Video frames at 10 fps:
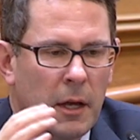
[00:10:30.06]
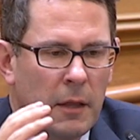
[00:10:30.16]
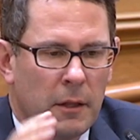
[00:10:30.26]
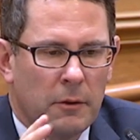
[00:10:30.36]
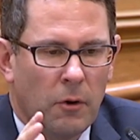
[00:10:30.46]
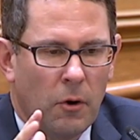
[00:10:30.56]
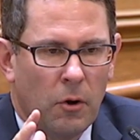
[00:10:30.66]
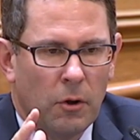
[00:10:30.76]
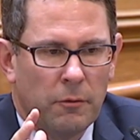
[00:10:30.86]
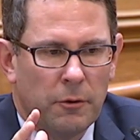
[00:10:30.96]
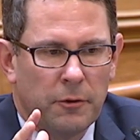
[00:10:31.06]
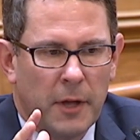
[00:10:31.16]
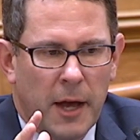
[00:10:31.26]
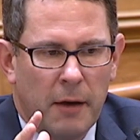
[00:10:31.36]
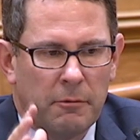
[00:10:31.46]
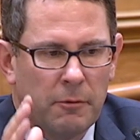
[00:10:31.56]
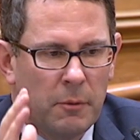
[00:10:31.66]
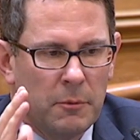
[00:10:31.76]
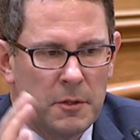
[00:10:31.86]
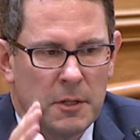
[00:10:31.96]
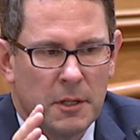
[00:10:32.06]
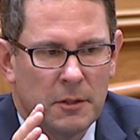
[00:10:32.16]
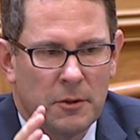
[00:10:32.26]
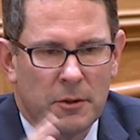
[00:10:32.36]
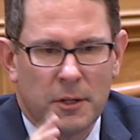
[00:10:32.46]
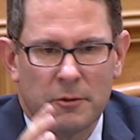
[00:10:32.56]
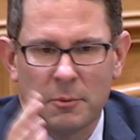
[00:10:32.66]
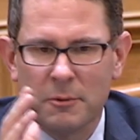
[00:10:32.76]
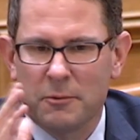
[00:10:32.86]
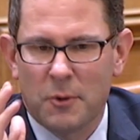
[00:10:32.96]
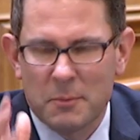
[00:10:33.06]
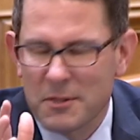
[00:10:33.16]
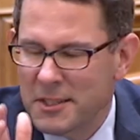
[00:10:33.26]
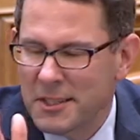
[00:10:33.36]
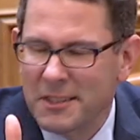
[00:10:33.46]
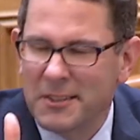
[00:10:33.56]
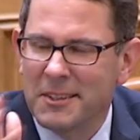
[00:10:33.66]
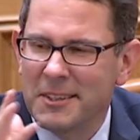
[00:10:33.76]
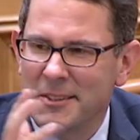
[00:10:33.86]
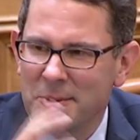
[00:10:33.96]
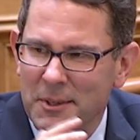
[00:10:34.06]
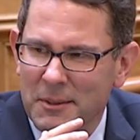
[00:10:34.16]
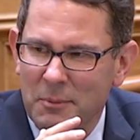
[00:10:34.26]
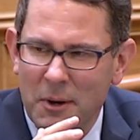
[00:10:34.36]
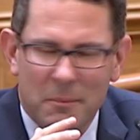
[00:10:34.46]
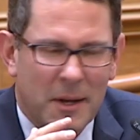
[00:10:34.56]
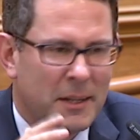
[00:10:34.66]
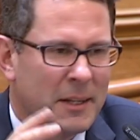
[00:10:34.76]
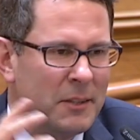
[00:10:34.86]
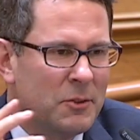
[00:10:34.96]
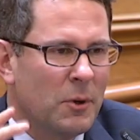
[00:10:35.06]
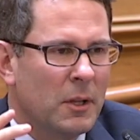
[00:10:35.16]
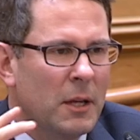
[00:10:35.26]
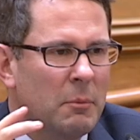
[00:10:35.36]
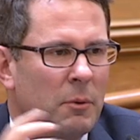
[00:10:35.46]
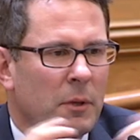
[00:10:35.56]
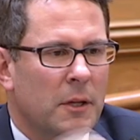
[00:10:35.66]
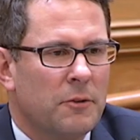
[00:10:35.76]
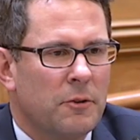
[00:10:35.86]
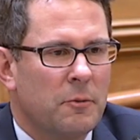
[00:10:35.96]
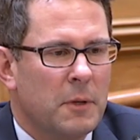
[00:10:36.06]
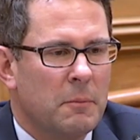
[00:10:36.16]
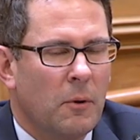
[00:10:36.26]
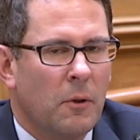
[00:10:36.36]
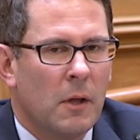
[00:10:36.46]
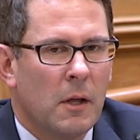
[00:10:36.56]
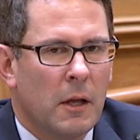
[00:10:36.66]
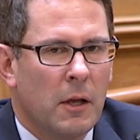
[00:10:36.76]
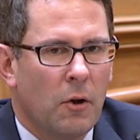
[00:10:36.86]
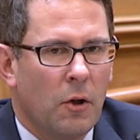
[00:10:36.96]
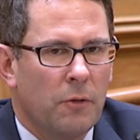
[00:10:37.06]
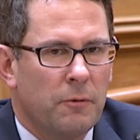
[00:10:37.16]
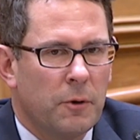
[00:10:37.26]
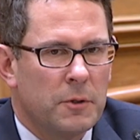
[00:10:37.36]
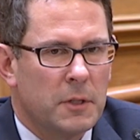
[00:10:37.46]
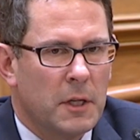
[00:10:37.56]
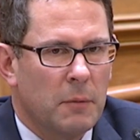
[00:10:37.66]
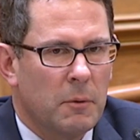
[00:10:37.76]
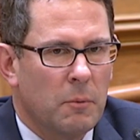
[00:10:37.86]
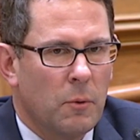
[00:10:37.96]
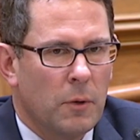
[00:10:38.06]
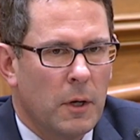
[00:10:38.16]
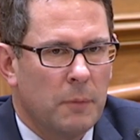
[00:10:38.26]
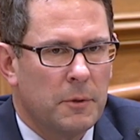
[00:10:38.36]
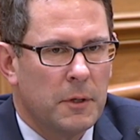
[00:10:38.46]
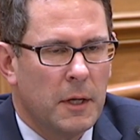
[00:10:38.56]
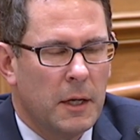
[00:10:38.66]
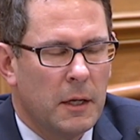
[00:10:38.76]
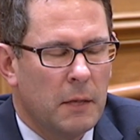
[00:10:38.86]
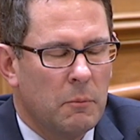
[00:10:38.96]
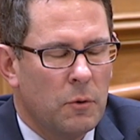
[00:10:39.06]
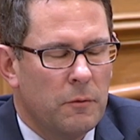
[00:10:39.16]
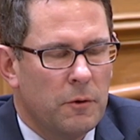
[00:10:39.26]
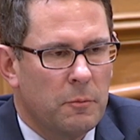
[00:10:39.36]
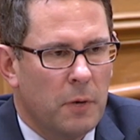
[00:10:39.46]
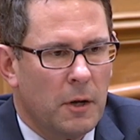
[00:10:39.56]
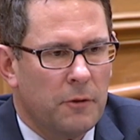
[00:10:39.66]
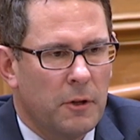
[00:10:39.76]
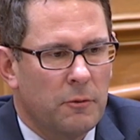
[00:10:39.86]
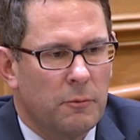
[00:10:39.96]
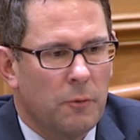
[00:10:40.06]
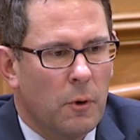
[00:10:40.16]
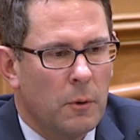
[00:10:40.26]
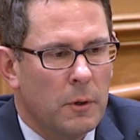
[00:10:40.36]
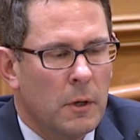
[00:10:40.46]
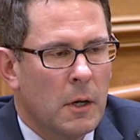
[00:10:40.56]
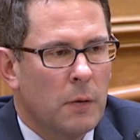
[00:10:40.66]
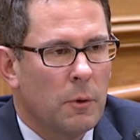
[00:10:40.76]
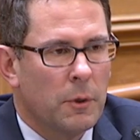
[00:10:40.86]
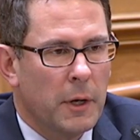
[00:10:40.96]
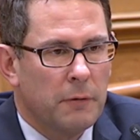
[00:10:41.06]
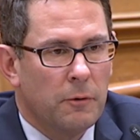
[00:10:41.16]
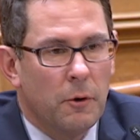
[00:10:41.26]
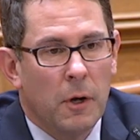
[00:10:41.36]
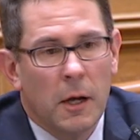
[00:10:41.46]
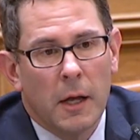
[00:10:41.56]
and then to all of the staff, from the city attorneys, from the former city attorneys who we brought back in, to our labor relations people, and all the folks that kept the board up to date and moved this process forward. We're grateful.